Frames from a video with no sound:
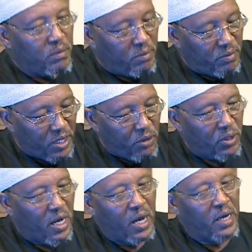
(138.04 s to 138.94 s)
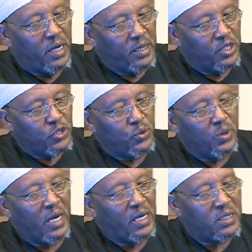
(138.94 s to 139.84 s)
The Quran and the
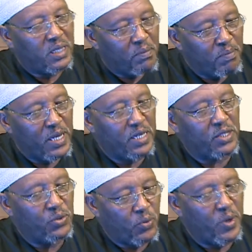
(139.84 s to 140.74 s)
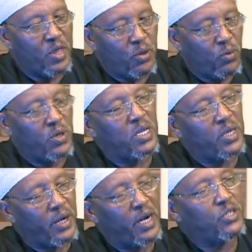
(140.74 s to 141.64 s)
Sunnah is replete with what
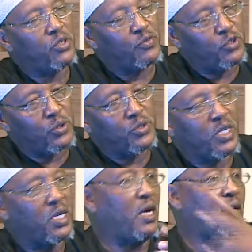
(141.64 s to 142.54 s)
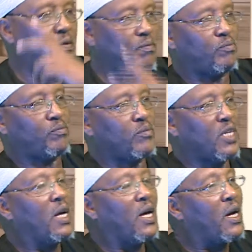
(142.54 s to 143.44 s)
the rights of children are.
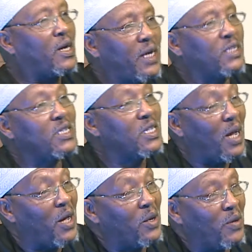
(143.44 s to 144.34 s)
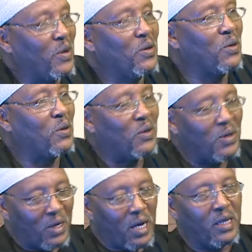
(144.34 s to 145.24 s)
Right, and you know,
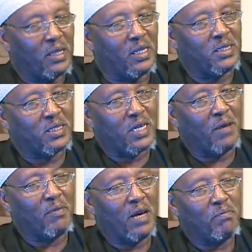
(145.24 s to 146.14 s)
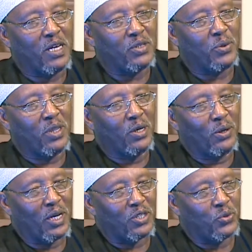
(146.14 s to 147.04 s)
Khalid, there's a time I met with
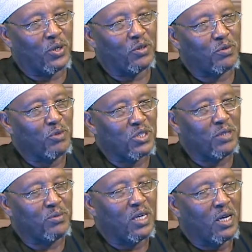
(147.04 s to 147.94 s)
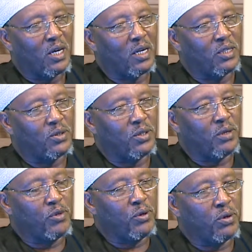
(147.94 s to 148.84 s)
lawyers who are not Muslims, and I told
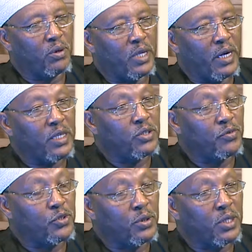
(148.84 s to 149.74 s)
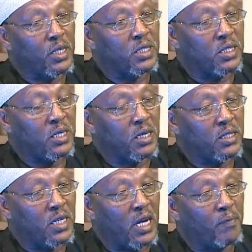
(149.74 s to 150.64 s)
them, you know, the rights of children in
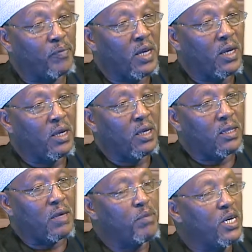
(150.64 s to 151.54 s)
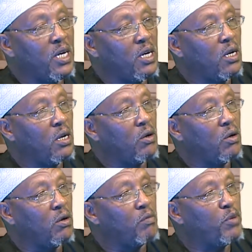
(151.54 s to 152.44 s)
Islam, they begin
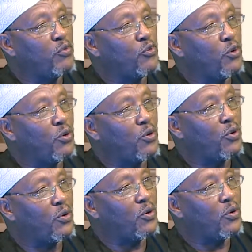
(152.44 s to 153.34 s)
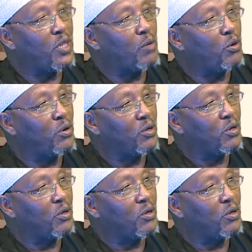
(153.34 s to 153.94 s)
long before they are born.